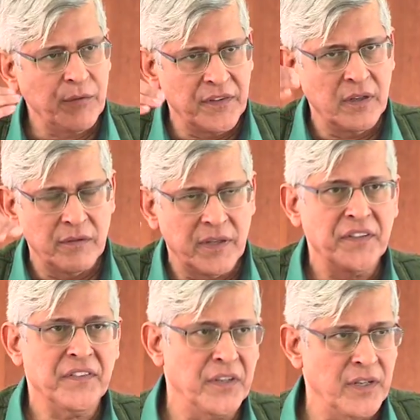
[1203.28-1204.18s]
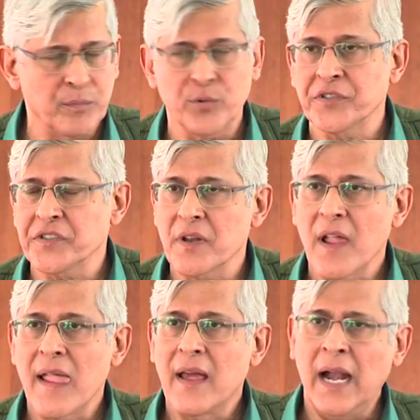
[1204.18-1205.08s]
was in a very senior post.
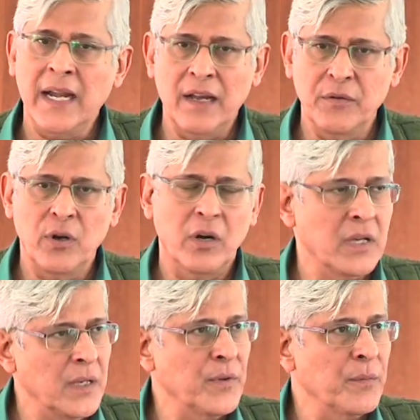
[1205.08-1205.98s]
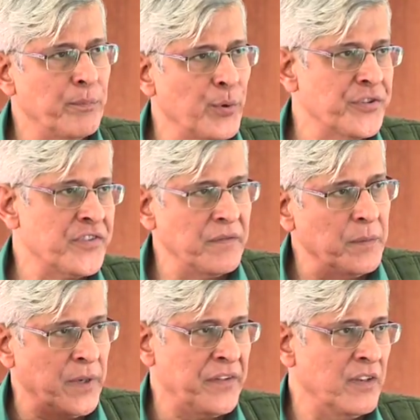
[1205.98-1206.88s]
And I will not name the post of the
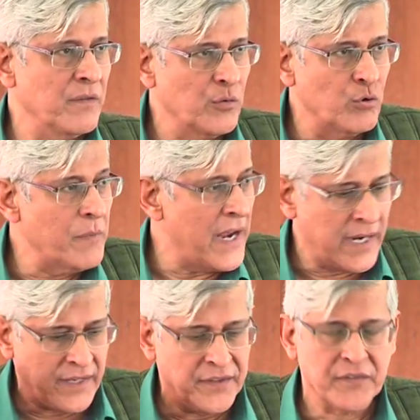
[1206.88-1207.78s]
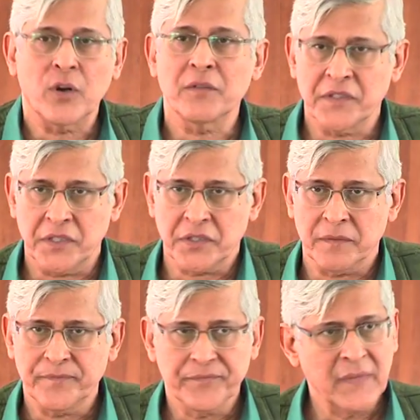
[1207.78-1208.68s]
person with whom I had this conversation.
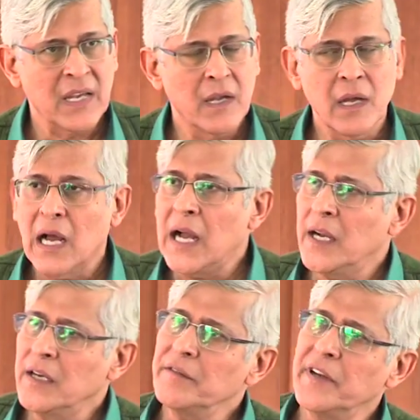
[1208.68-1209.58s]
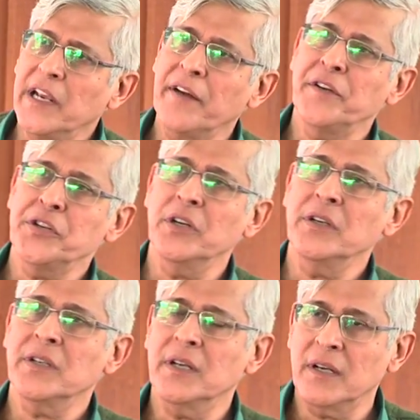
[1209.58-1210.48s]
I had a very
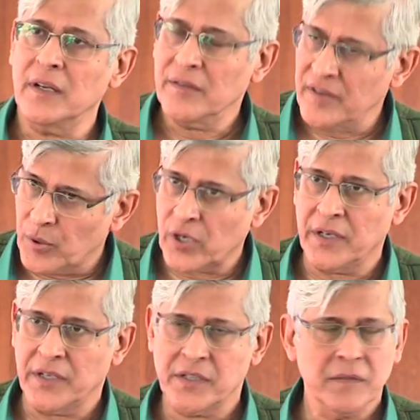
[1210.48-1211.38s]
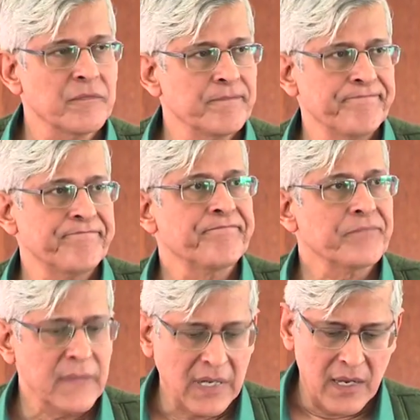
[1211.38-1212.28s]
efficient uh, subordinate.
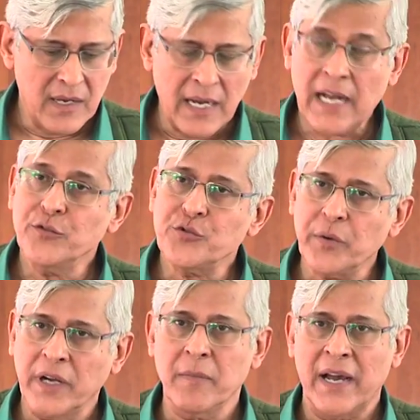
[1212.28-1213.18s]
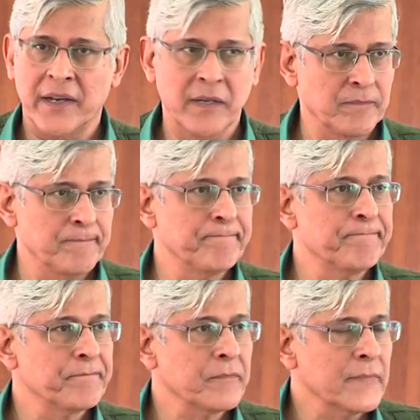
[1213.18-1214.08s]
I used to admire him.
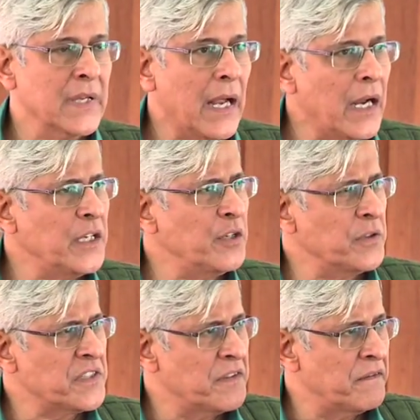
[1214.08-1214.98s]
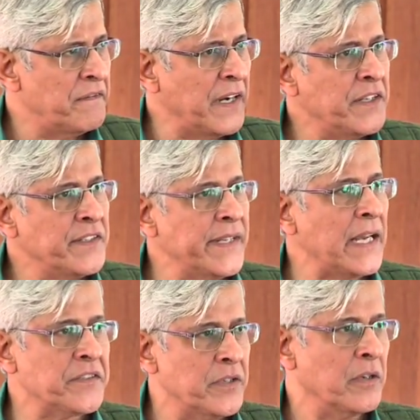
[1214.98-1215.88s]
And he was
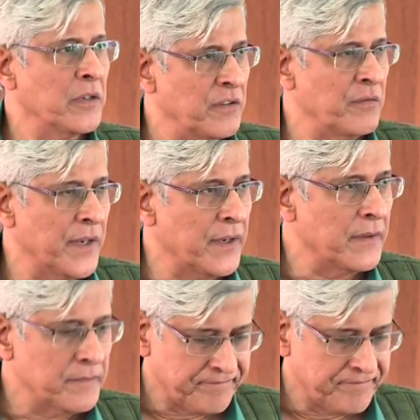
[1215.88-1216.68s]
fantastic in his work.